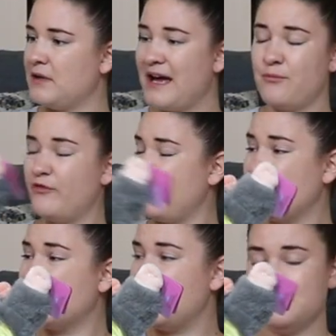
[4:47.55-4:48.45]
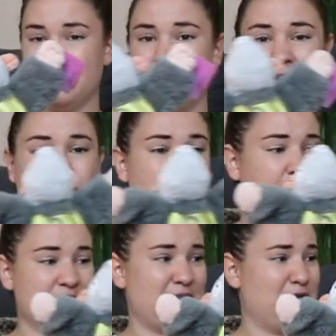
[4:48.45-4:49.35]
I'm very glad you don't like him
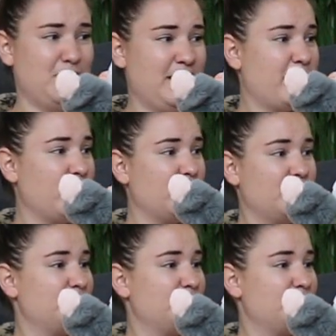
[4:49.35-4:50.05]
because I don't either.